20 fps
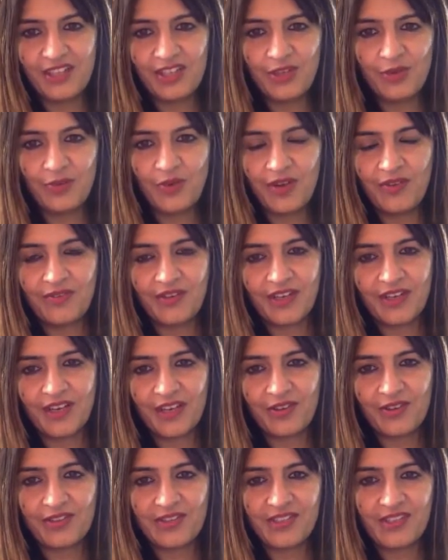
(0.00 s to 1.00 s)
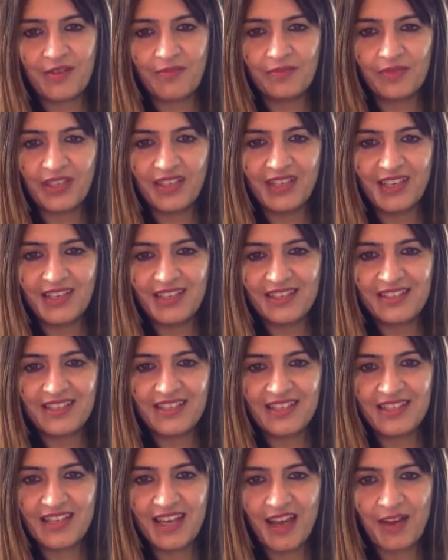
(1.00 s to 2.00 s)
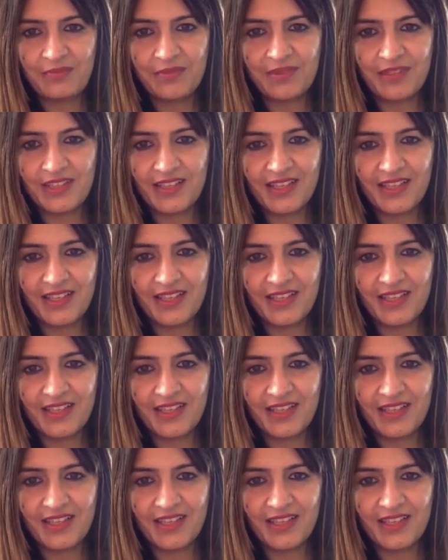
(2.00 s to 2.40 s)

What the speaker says: you were working on something and it didn't happen.